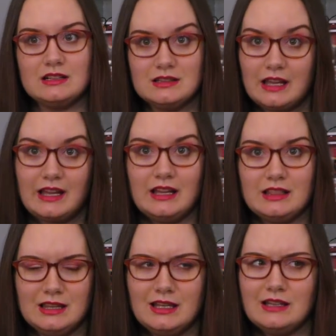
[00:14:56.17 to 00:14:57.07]
like I
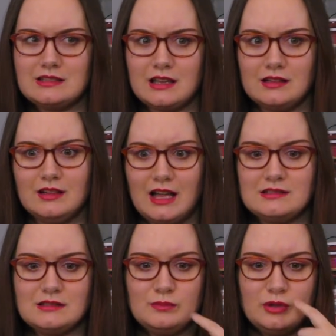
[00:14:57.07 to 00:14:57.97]
think I said in the
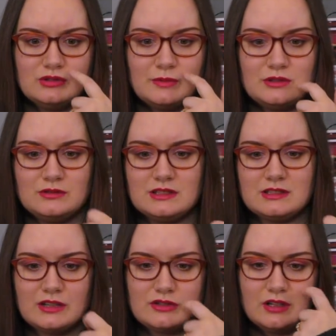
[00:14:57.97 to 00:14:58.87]
last post episode
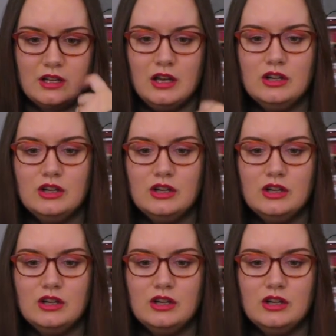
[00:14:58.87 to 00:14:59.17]
discussion,